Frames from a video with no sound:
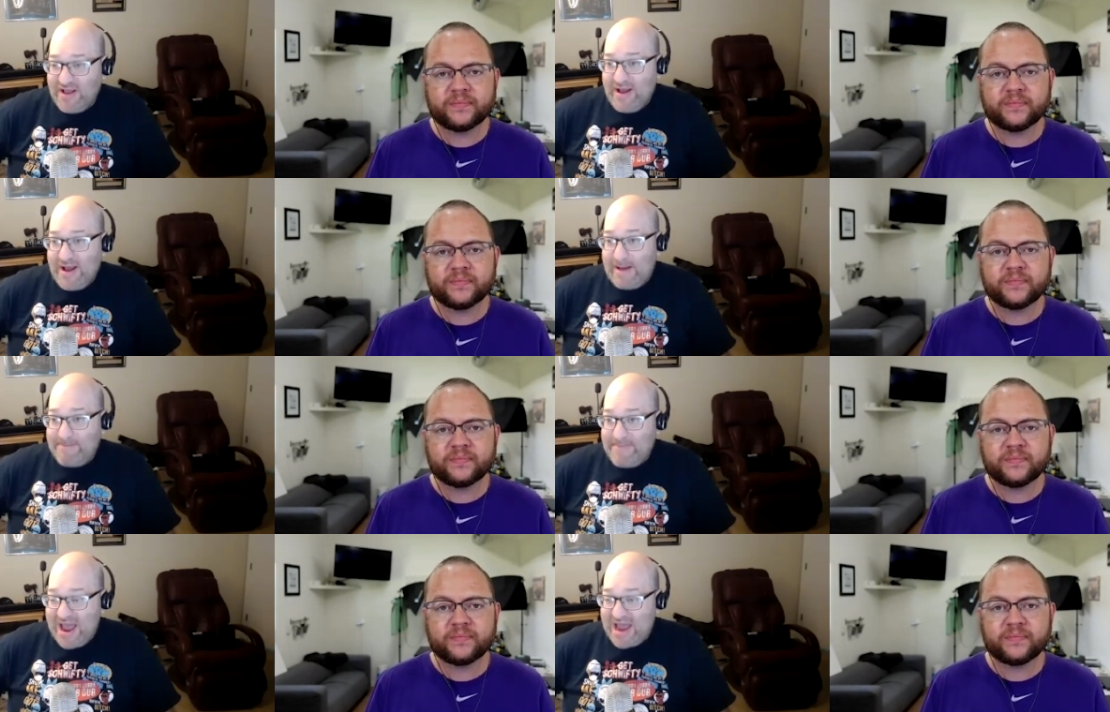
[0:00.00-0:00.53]

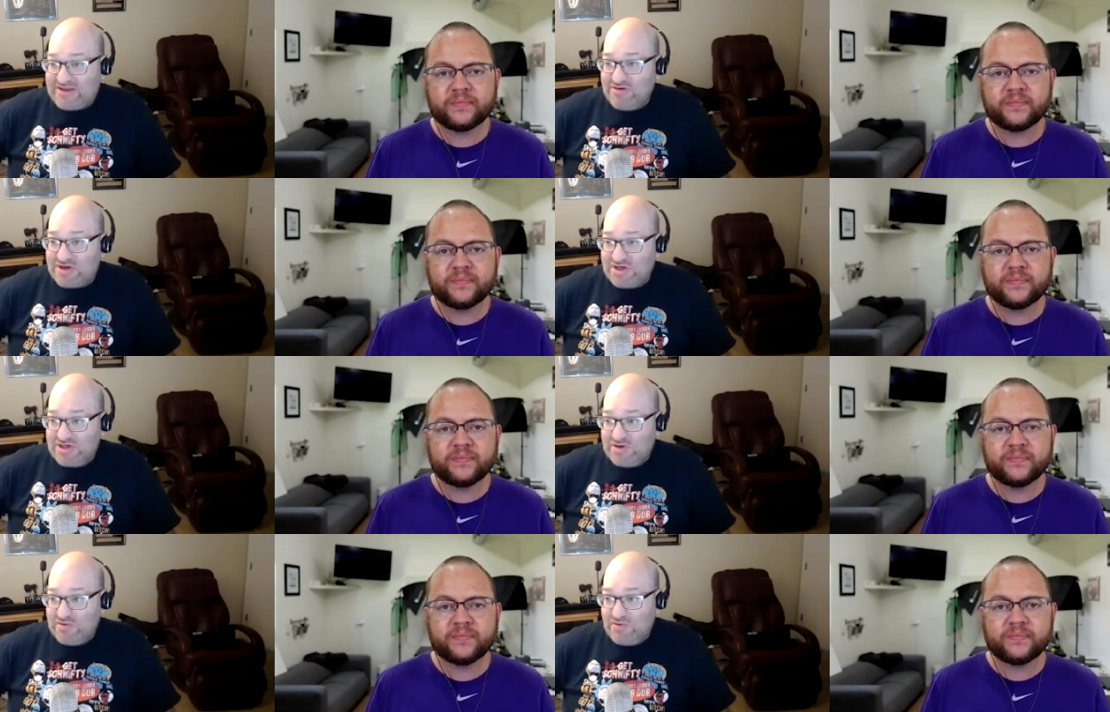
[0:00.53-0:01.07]
Speaker 1: A Mac, you
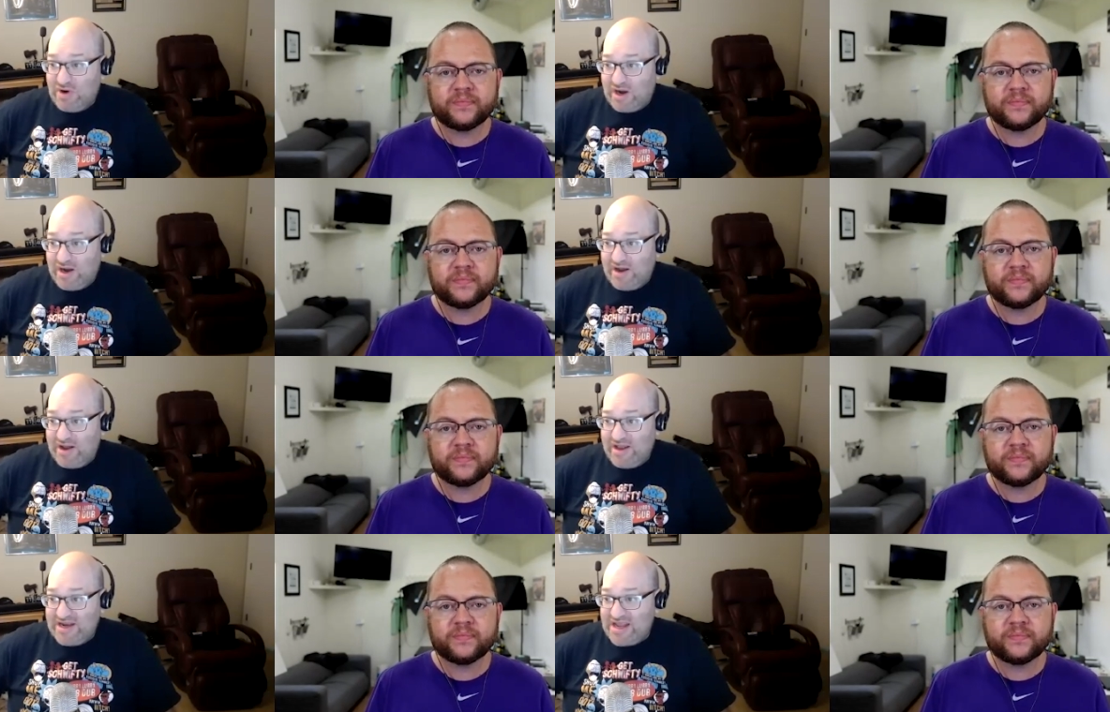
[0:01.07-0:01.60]
can do
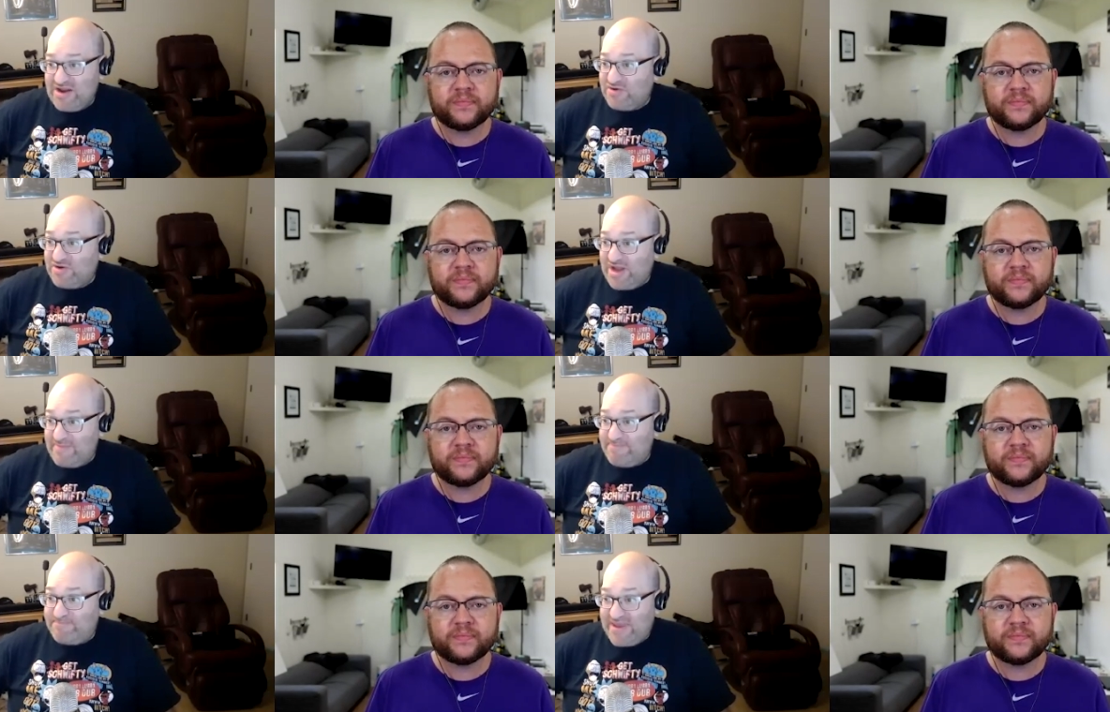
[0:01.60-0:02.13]
uh, an
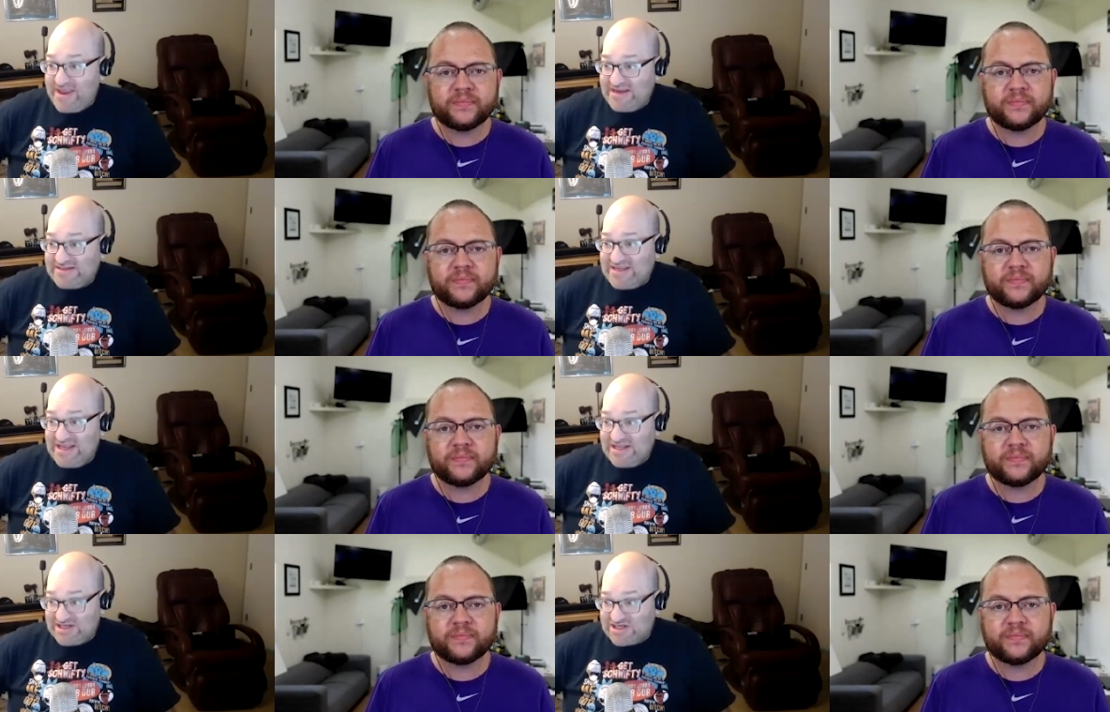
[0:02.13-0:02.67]
internet-based
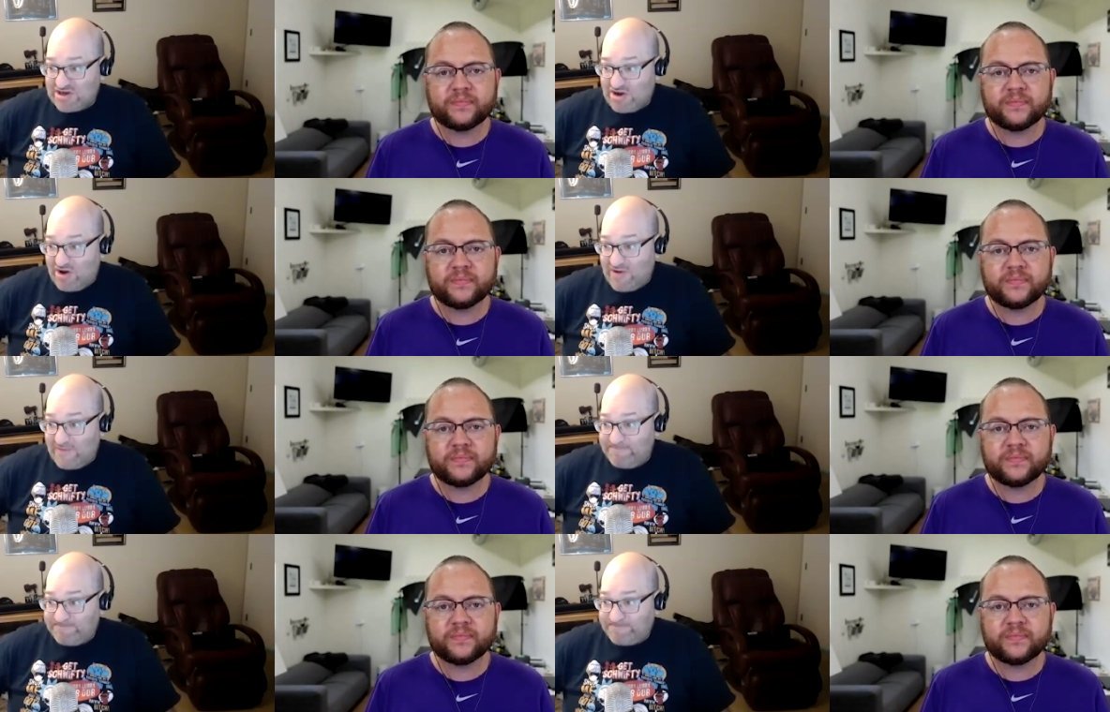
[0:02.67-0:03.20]

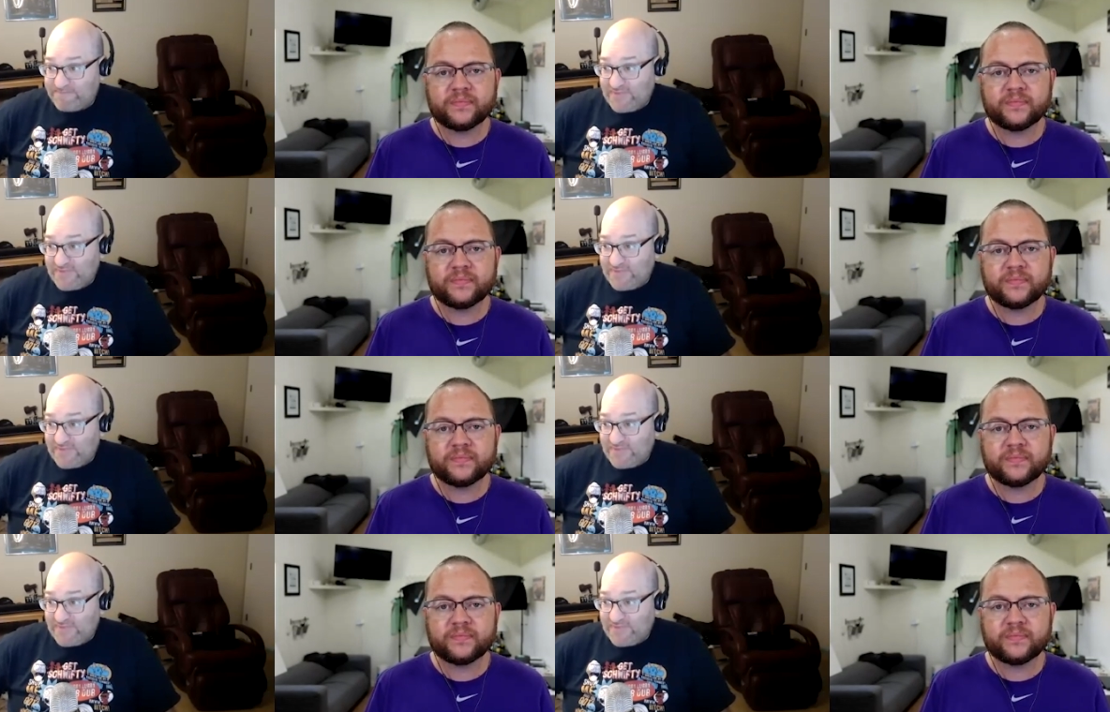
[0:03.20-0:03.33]
install